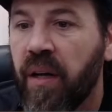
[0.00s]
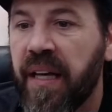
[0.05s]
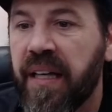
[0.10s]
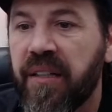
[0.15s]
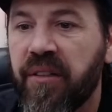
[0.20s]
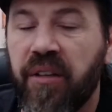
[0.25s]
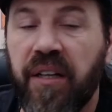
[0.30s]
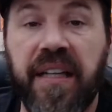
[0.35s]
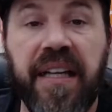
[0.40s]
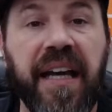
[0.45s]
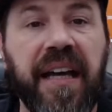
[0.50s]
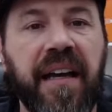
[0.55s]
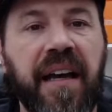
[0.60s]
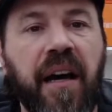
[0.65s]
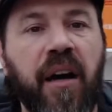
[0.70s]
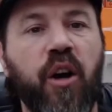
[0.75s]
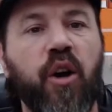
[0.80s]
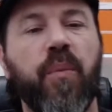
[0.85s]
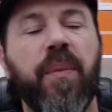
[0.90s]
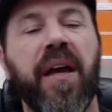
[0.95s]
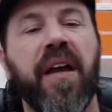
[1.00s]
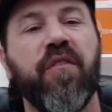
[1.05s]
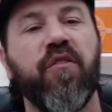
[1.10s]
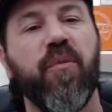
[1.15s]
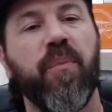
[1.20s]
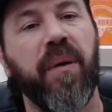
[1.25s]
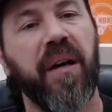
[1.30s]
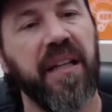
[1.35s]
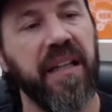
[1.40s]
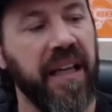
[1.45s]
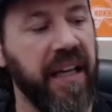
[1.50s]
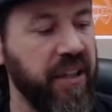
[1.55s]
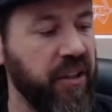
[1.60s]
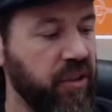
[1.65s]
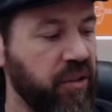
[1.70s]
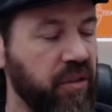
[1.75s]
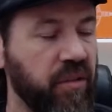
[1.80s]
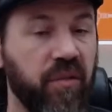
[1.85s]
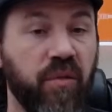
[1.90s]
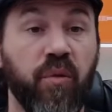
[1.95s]
had a great. Yeah, I hope everybody
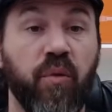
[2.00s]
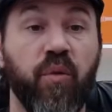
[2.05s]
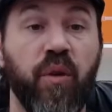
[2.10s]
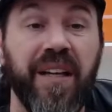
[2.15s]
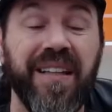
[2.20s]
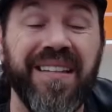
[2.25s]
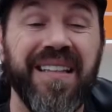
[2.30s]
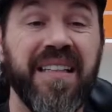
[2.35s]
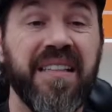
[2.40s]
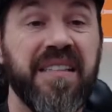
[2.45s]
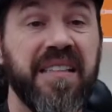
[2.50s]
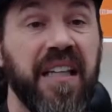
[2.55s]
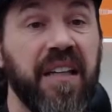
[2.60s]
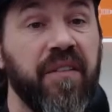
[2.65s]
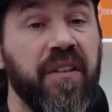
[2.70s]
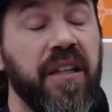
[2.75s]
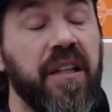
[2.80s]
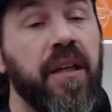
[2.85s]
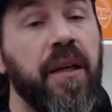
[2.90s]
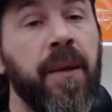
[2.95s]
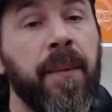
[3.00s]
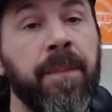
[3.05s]
had a great Thanksgiving.